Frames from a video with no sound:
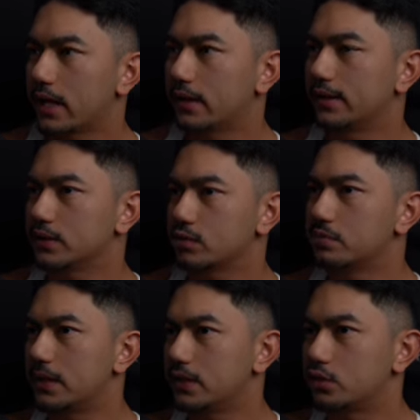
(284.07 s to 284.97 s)
And this was
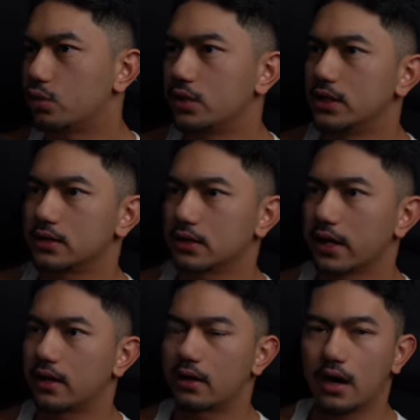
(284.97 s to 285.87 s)
me two years
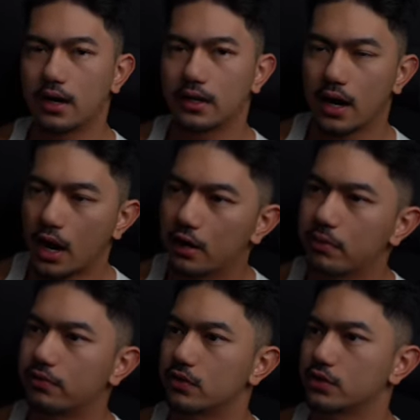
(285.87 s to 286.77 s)
later. I hired my
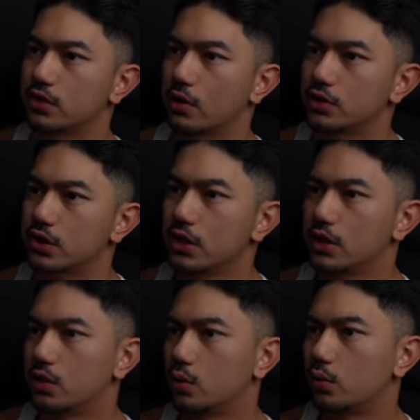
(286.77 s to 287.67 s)
first coach
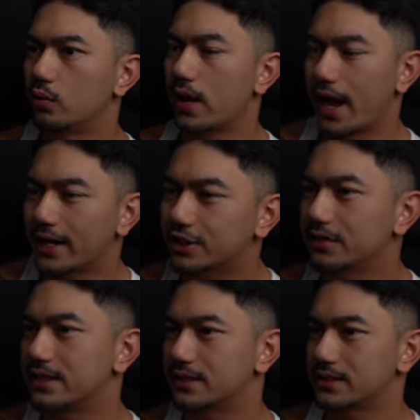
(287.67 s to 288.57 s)
who
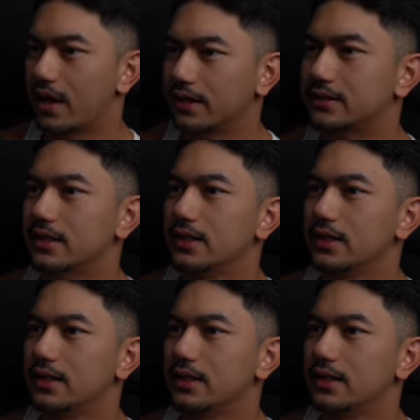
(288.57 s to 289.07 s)
actually sucked.